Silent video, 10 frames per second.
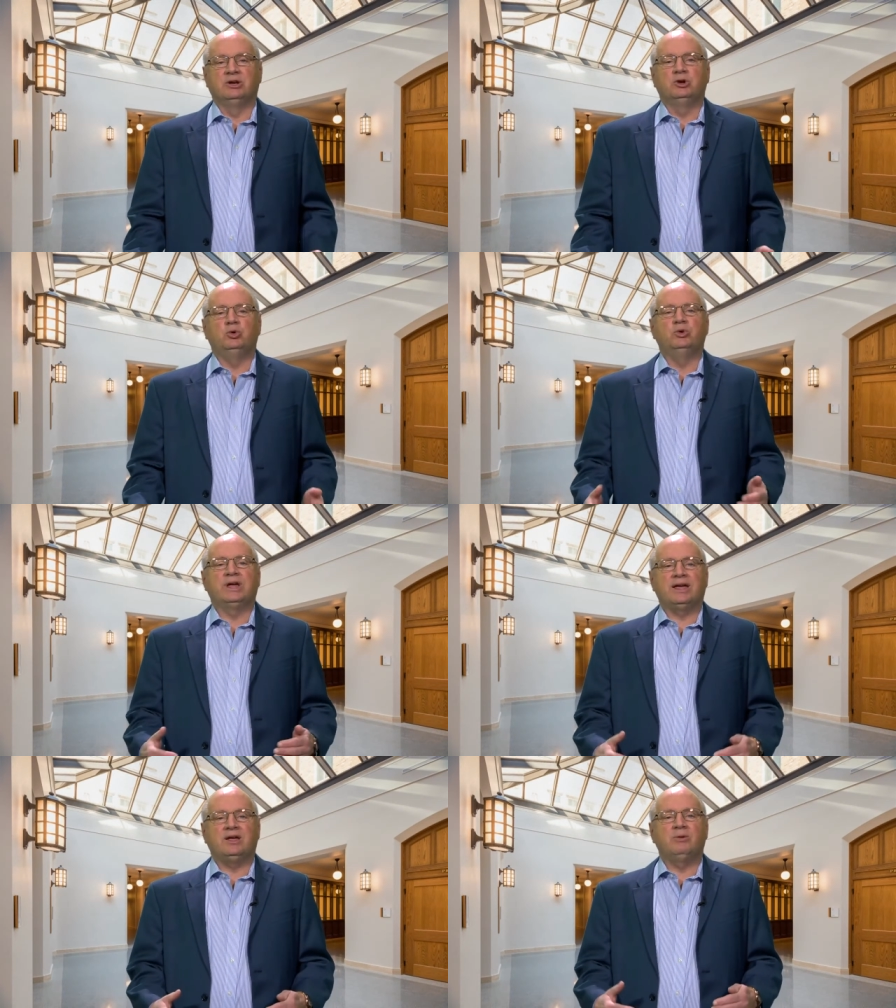who
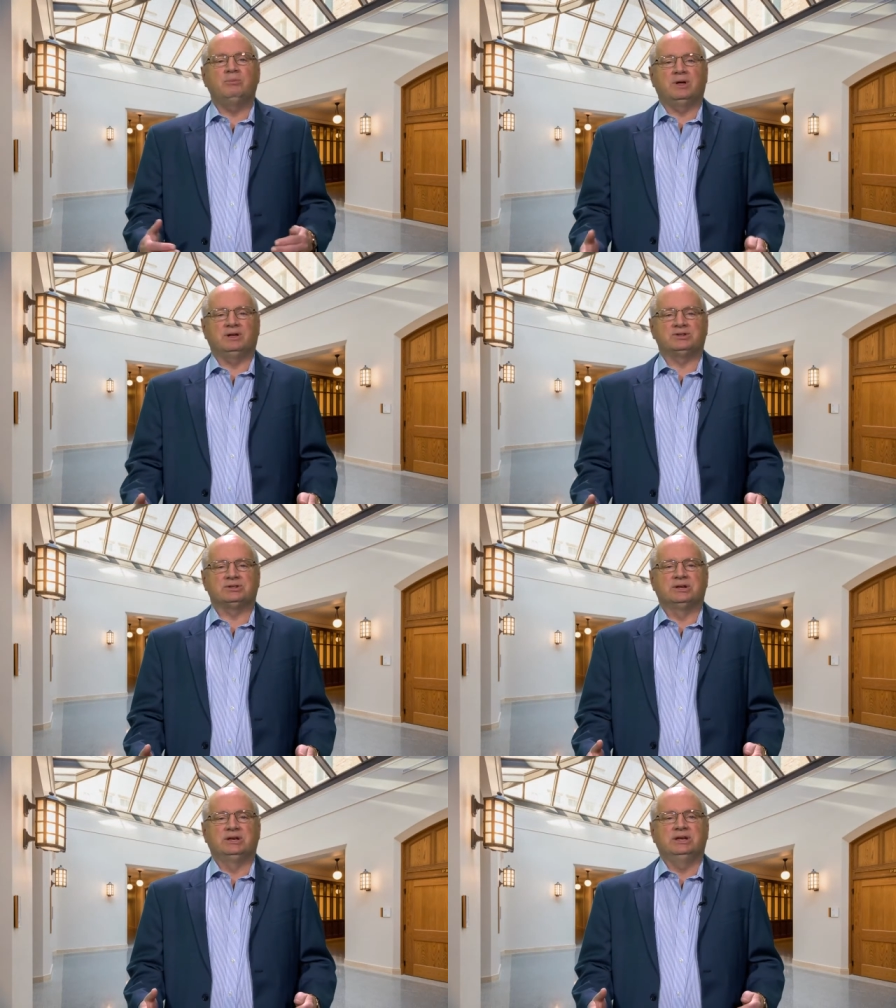now must
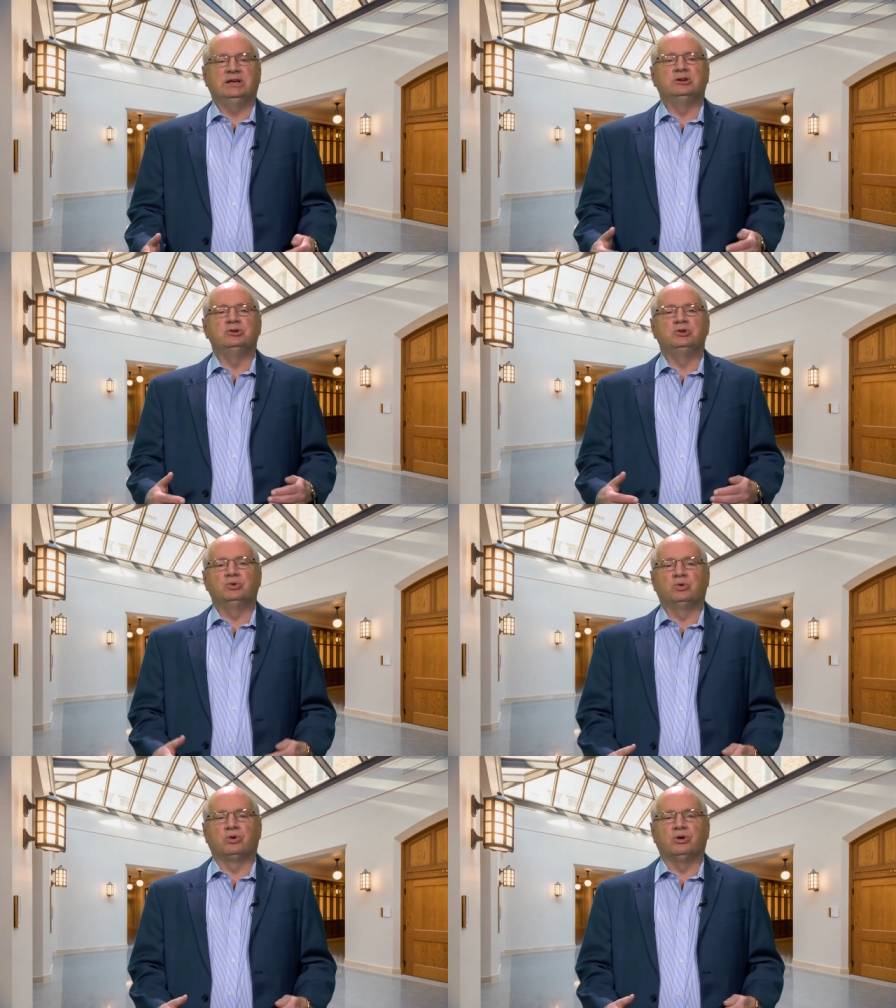
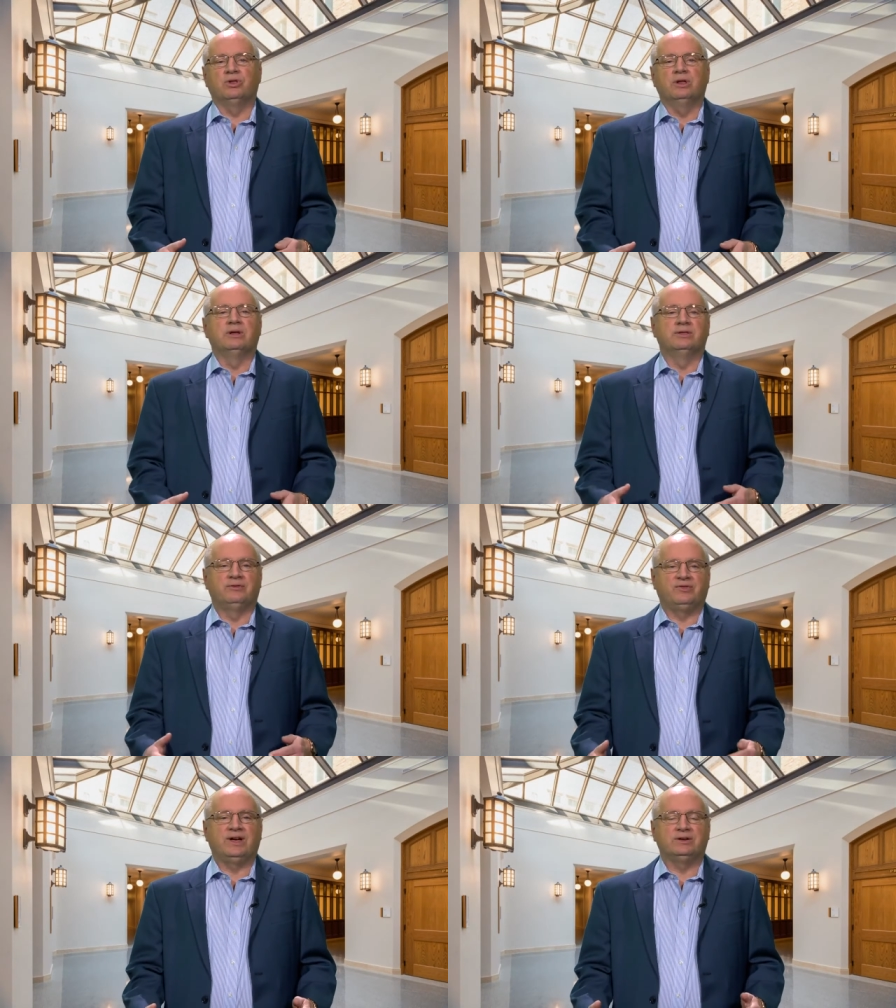endure the
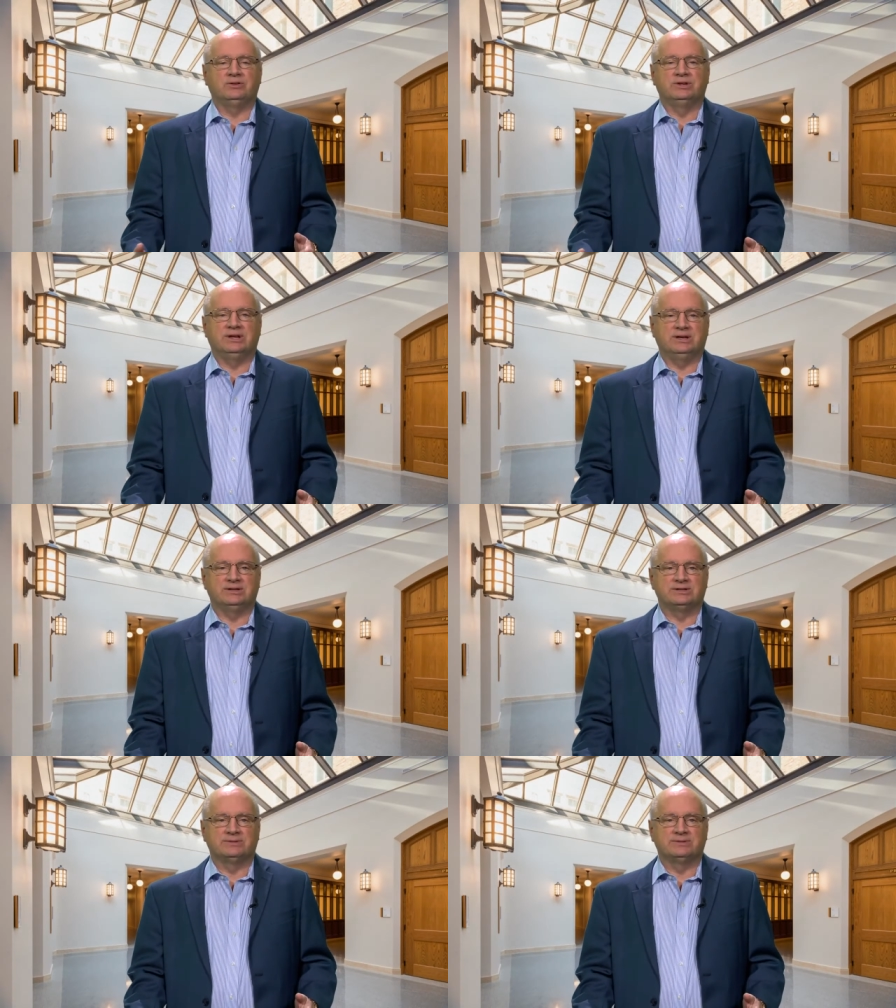final days,